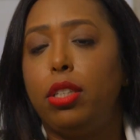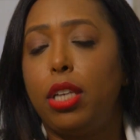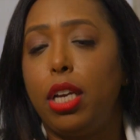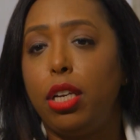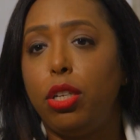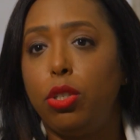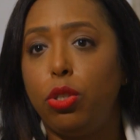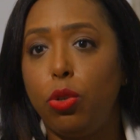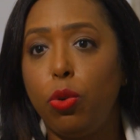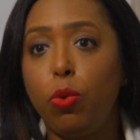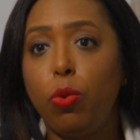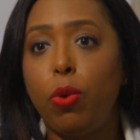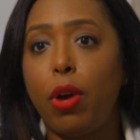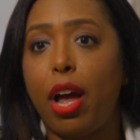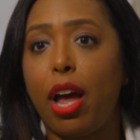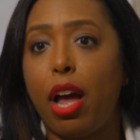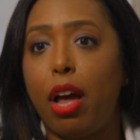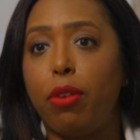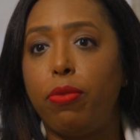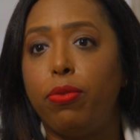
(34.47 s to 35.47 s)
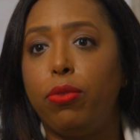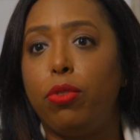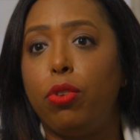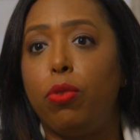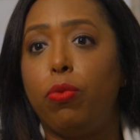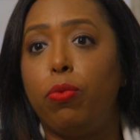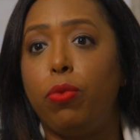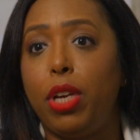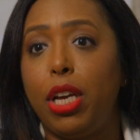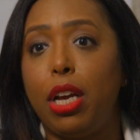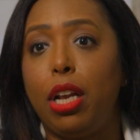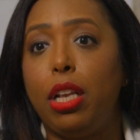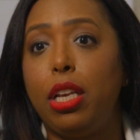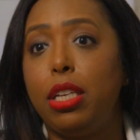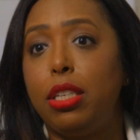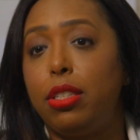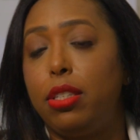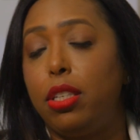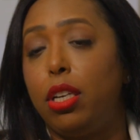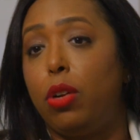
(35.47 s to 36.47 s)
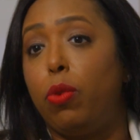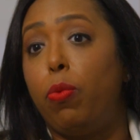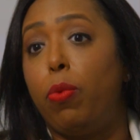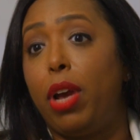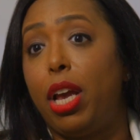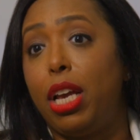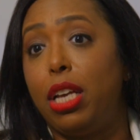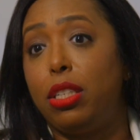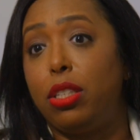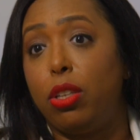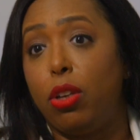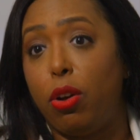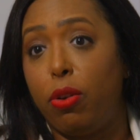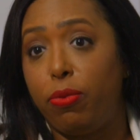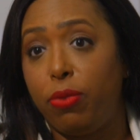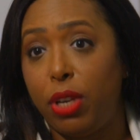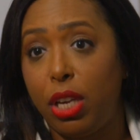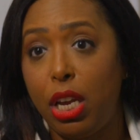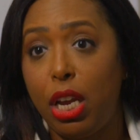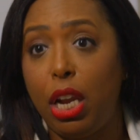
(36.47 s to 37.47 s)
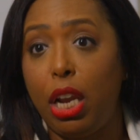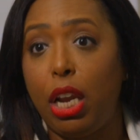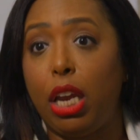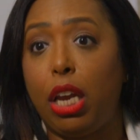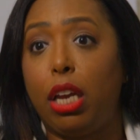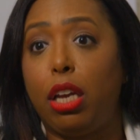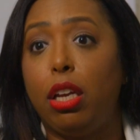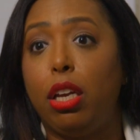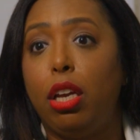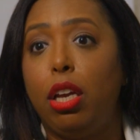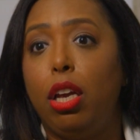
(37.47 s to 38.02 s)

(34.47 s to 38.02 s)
They do have the realistic ways of healing,